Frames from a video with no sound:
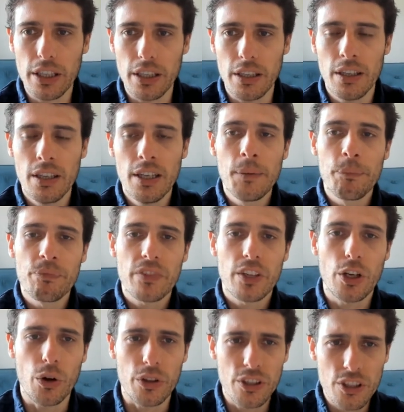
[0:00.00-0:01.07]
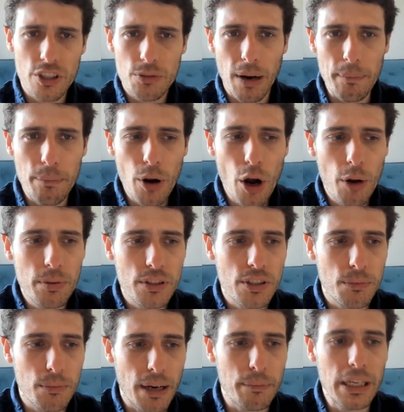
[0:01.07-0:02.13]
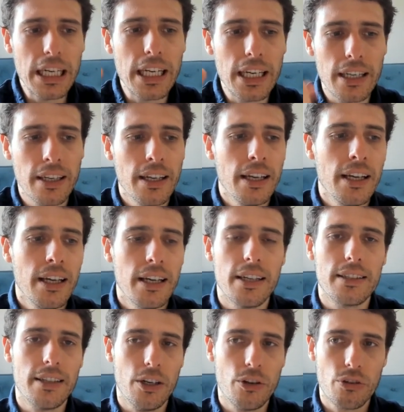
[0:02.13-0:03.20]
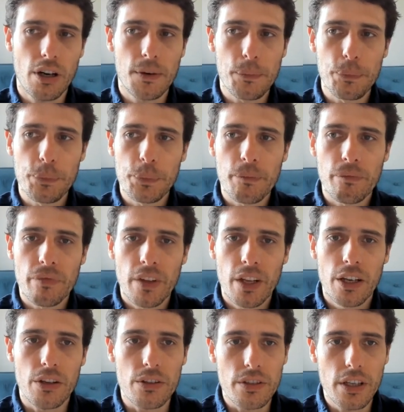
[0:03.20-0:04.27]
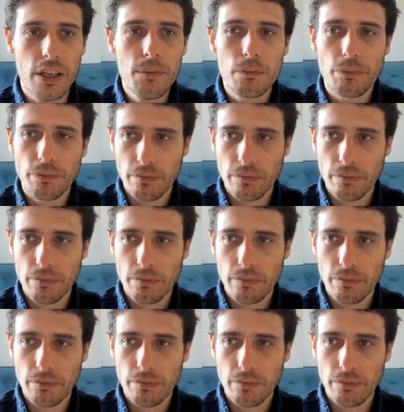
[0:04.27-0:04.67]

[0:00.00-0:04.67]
And, you know, this is my purpose and my meaning, etc. You see?